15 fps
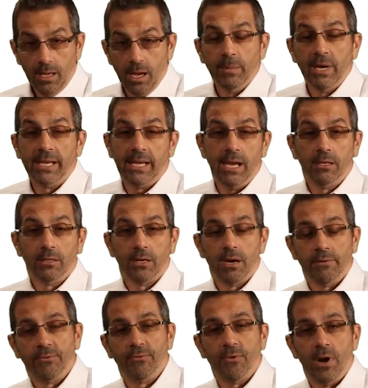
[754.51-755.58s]
On my calendar,
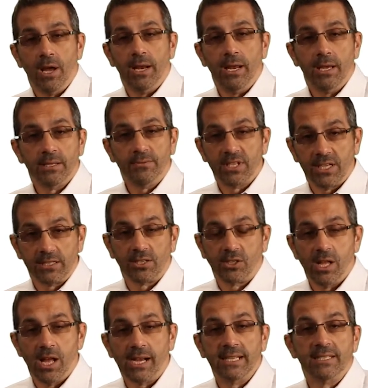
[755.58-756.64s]
every Friday at 6
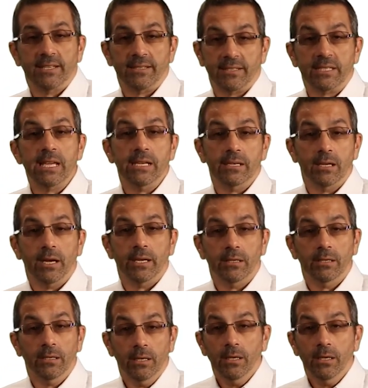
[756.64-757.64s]
o'clock it says date night.